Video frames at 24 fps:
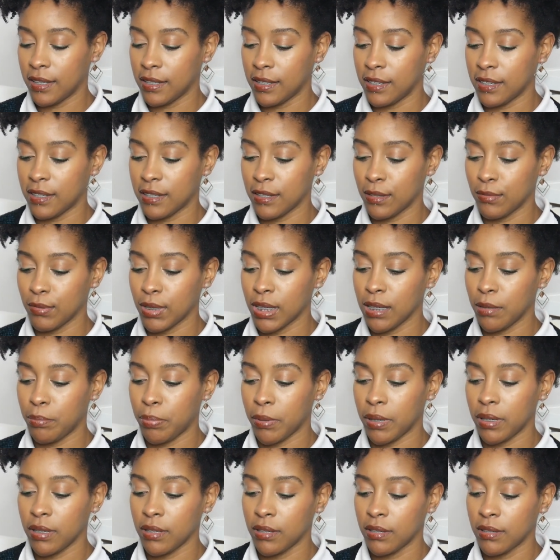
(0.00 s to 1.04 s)
Is it Dua
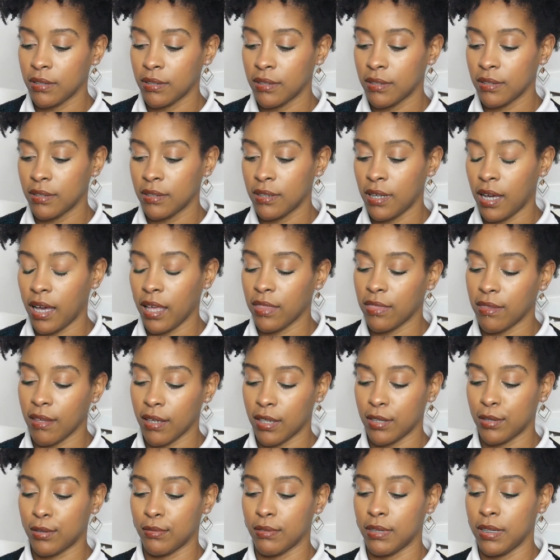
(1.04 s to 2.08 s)
Lipa? I
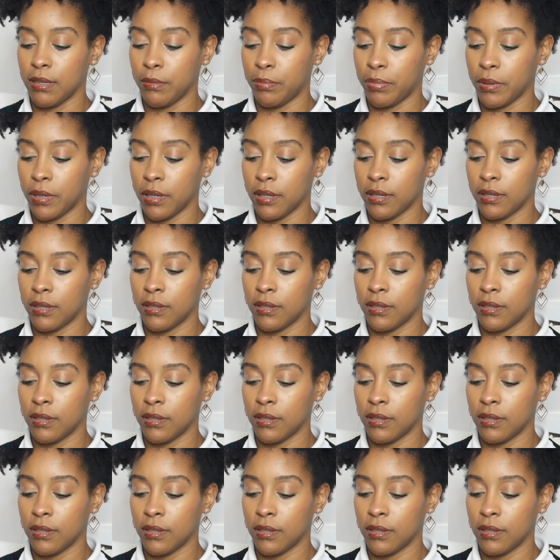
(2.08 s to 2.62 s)
think it's Dua Lipa.